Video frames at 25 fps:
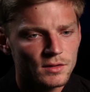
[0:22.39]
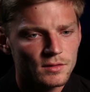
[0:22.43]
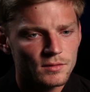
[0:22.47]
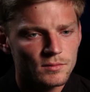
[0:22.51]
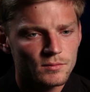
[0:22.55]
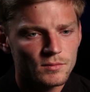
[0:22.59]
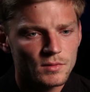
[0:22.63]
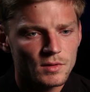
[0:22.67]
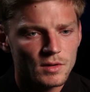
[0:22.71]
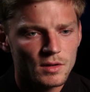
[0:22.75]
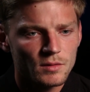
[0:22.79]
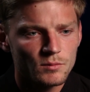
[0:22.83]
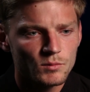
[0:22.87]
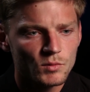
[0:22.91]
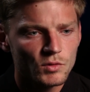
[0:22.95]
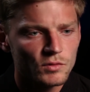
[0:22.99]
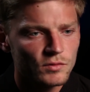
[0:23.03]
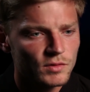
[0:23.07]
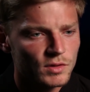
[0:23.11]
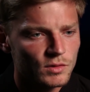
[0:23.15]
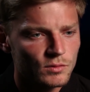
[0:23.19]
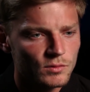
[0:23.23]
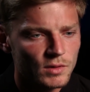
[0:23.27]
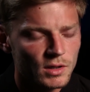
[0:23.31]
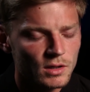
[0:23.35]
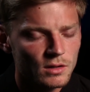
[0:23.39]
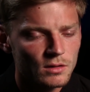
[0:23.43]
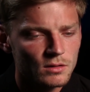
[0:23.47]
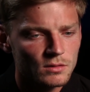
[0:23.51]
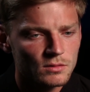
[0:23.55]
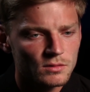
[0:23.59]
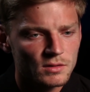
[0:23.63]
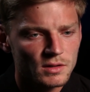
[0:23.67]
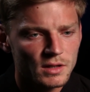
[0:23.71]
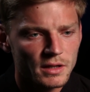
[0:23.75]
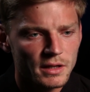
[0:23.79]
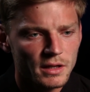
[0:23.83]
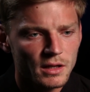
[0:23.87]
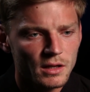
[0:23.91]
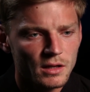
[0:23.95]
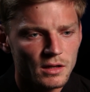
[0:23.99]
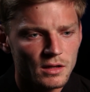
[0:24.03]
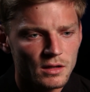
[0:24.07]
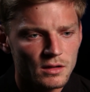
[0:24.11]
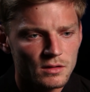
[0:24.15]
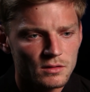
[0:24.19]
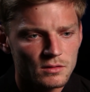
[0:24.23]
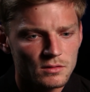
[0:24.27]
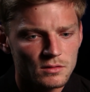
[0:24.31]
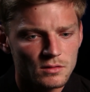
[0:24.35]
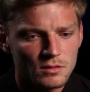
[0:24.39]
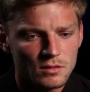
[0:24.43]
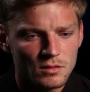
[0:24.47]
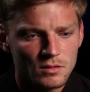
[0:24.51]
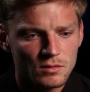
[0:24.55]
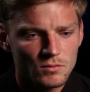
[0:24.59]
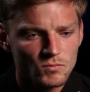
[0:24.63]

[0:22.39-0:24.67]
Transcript: I'm moving well on clay, and